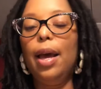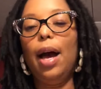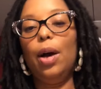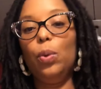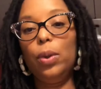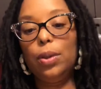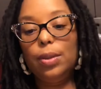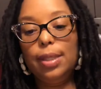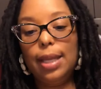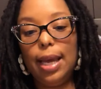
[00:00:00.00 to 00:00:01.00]
I will
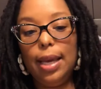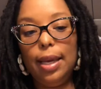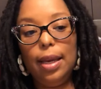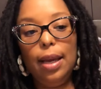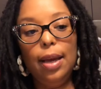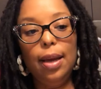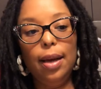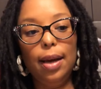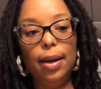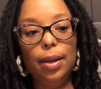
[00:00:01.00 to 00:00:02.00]
say,
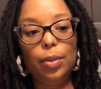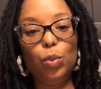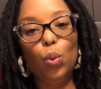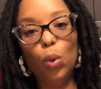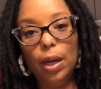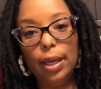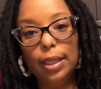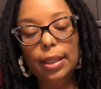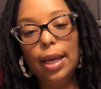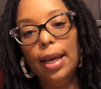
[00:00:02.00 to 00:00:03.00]

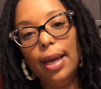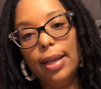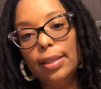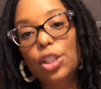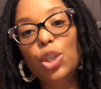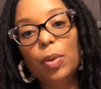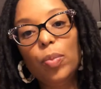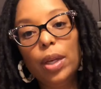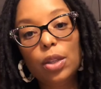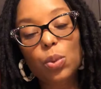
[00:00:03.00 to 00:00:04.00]
one, as human
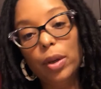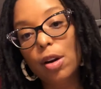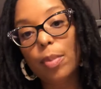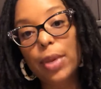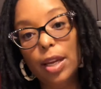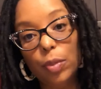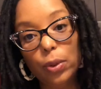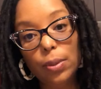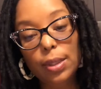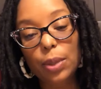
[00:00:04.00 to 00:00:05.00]
beings, we are
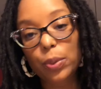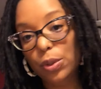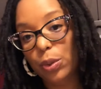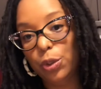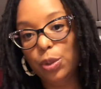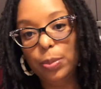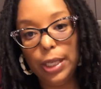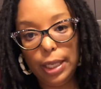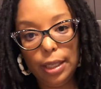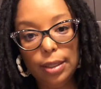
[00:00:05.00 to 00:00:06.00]
mammals and we're social
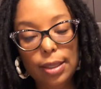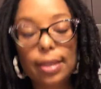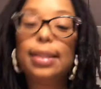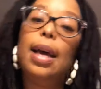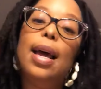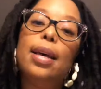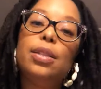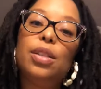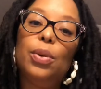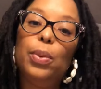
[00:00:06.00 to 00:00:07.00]
beings.
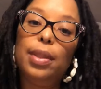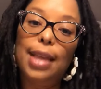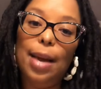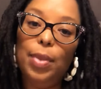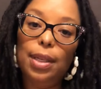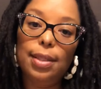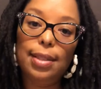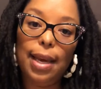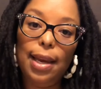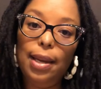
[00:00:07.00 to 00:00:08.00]
So with that being
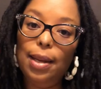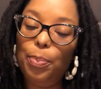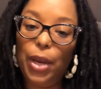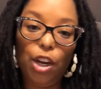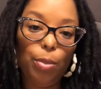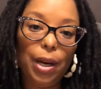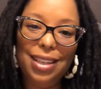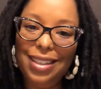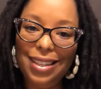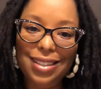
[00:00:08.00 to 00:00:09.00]
said, pair
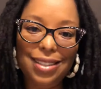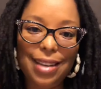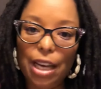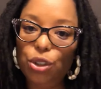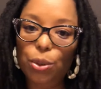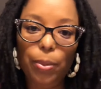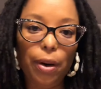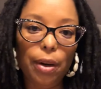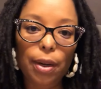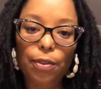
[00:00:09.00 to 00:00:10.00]
bonding is a natural
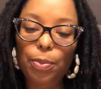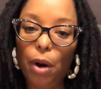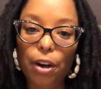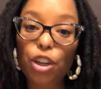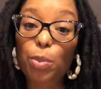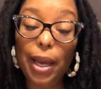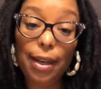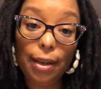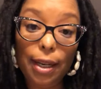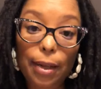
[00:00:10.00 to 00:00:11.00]
part of our
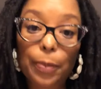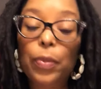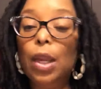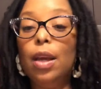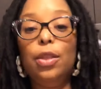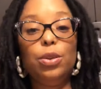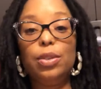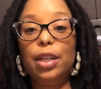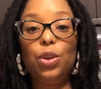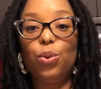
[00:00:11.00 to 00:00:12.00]
humanity. There's
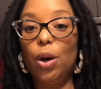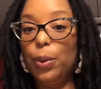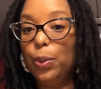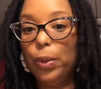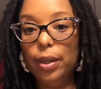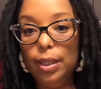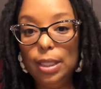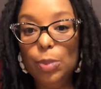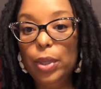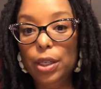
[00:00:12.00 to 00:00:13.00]
nothing wrong with wanting
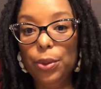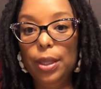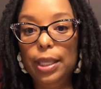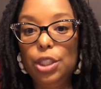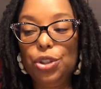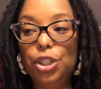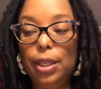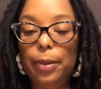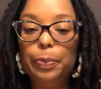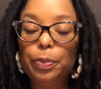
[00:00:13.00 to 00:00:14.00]
to be in a relationship.